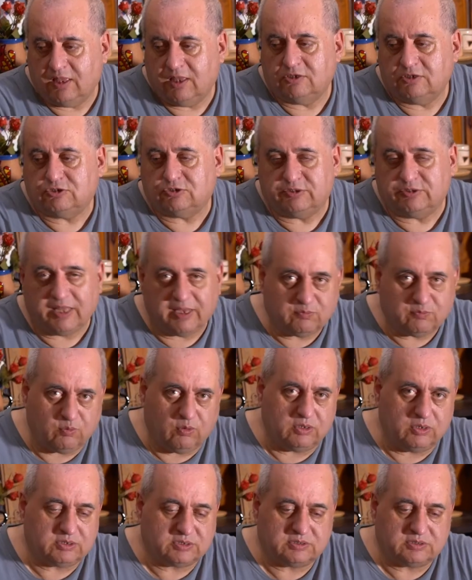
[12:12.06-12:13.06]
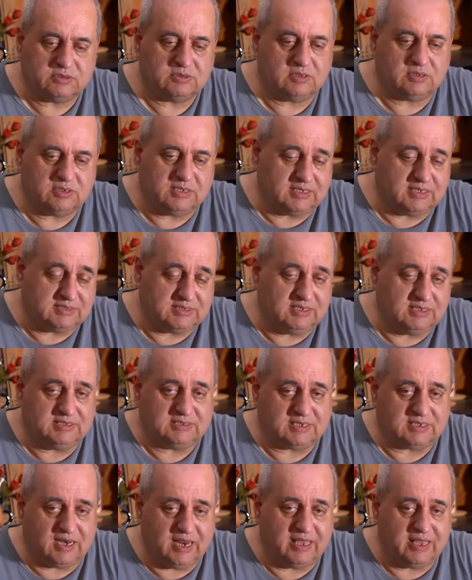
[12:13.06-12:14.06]
So that
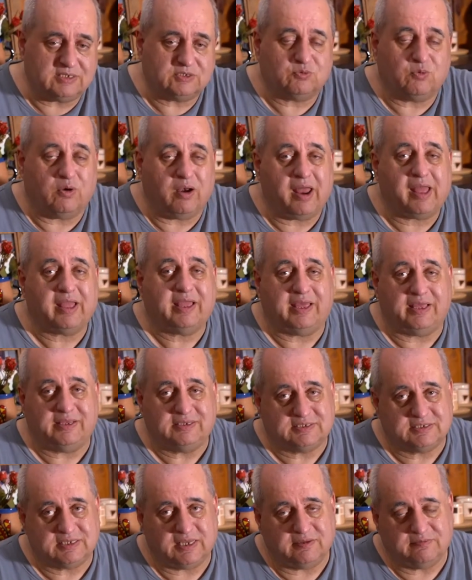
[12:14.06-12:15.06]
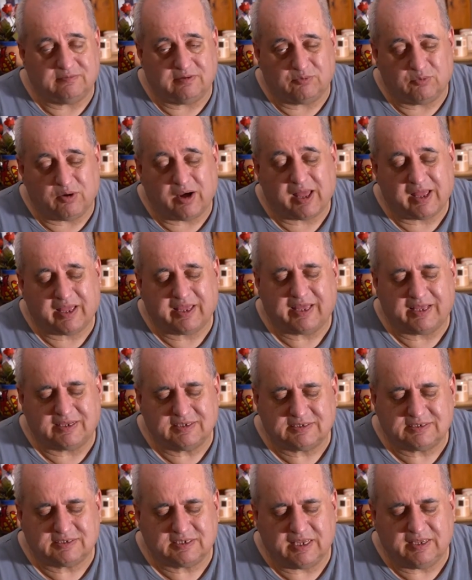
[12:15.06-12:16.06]
is a lens where I can
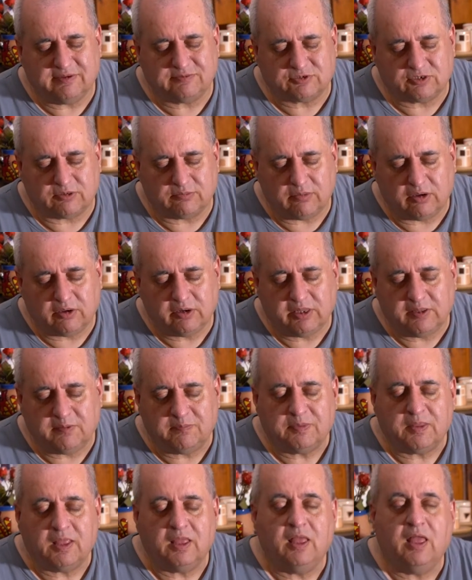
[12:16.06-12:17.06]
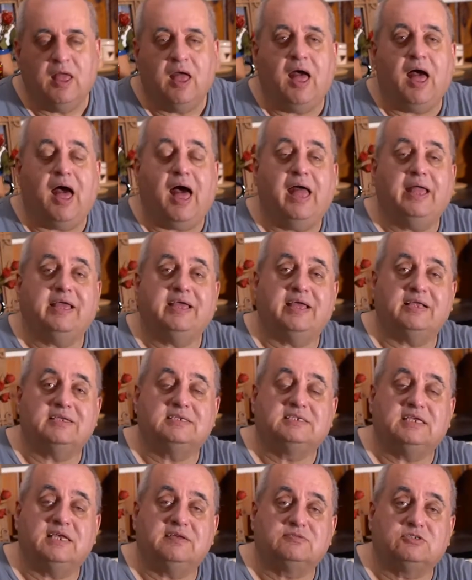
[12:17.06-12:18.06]
save some money. I can
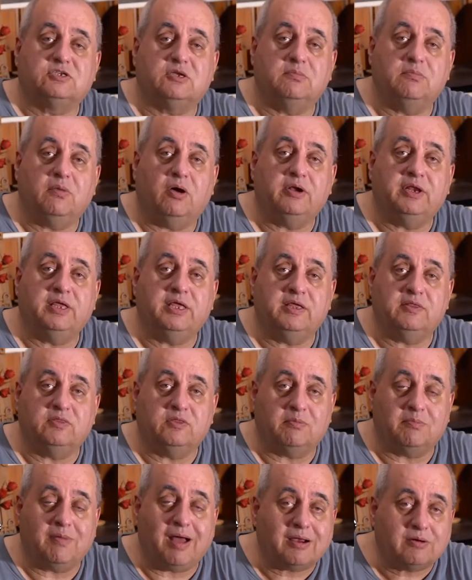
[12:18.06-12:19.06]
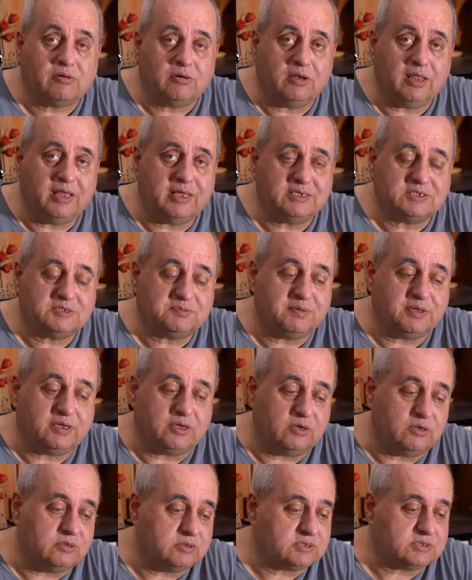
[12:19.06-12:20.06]
save some money in the macro lens
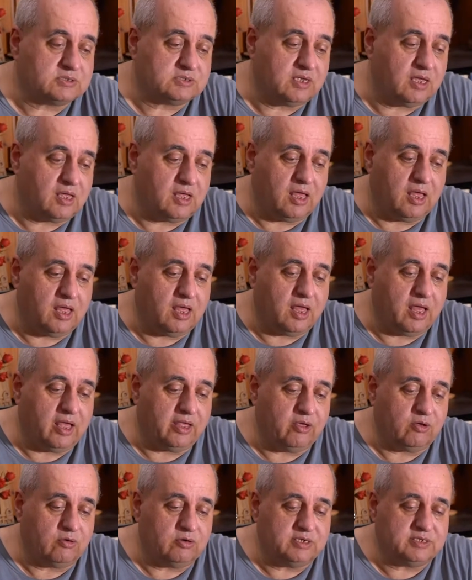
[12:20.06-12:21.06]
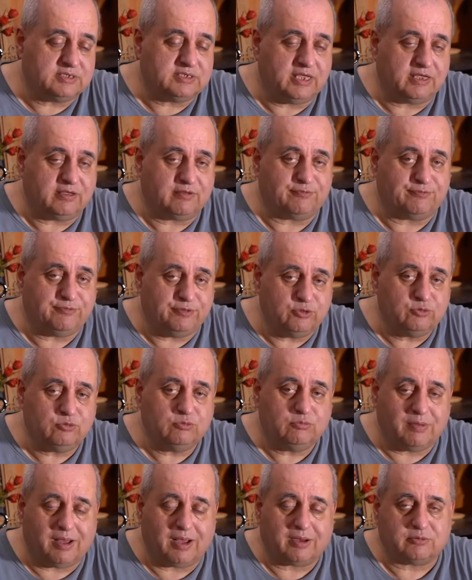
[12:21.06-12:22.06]
because I only take a few
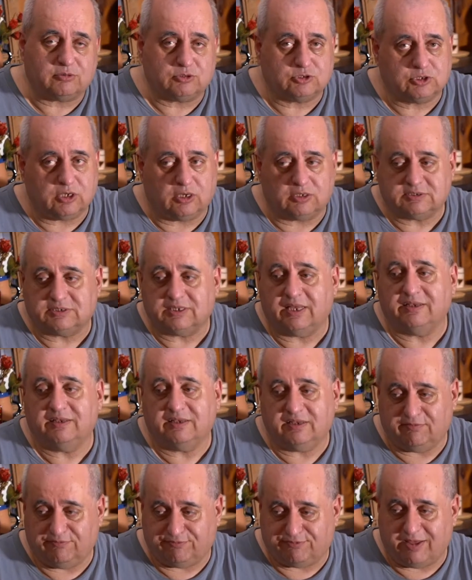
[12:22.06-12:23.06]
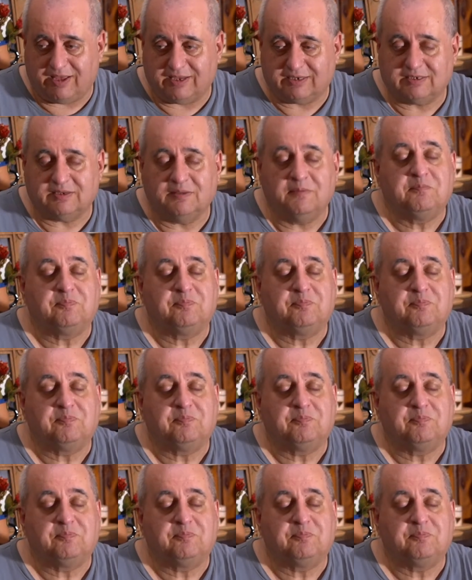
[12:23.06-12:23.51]
macro shots, and in fact